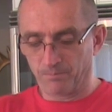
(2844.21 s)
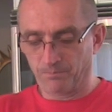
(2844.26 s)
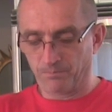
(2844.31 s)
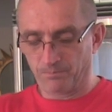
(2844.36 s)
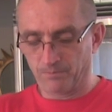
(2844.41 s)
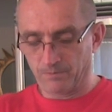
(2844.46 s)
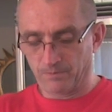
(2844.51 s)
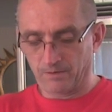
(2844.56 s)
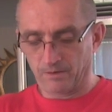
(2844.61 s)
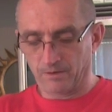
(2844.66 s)

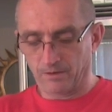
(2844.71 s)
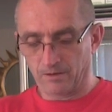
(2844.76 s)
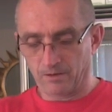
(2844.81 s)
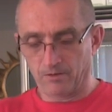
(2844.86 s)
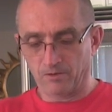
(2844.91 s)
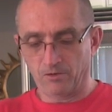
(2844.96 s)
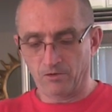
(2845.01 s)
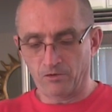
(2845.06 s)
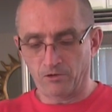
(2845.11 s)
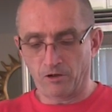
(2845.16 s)
And the best
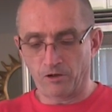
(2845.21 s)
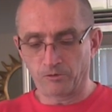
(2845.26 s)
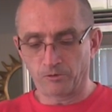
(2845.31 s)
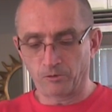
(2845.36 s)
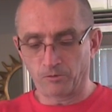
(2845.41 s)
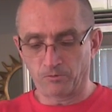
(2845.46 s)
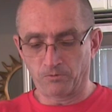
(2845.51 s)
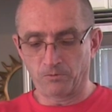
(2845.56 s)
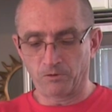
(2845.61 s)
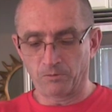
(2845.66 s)

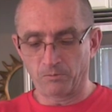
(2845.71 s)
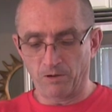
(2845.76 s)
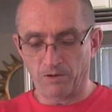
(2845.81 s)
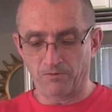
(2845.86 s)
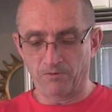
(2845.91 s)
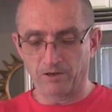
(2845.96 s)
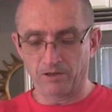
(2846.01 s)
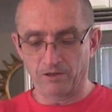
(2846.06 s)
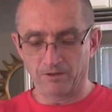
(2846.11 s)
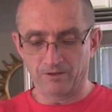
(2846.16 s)
best way I've
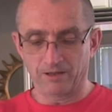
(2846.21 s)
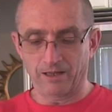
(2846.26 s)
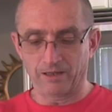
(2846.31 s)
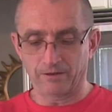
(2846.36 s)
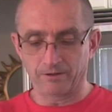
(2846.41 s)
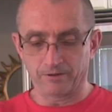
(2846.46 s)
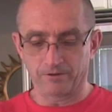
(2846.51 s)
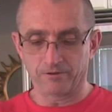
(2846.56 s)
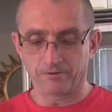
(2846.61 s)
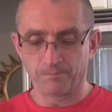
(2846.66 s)
come
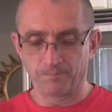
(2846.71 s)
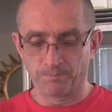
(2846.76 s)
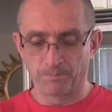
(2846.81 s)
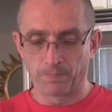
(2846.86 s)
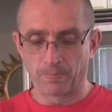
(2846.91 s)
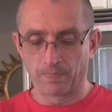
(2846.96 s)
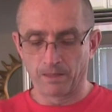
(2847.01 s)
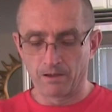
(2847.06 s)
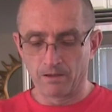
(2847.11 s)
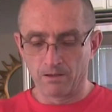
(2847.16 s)
across in the
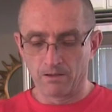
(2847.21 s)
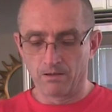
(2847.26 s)
end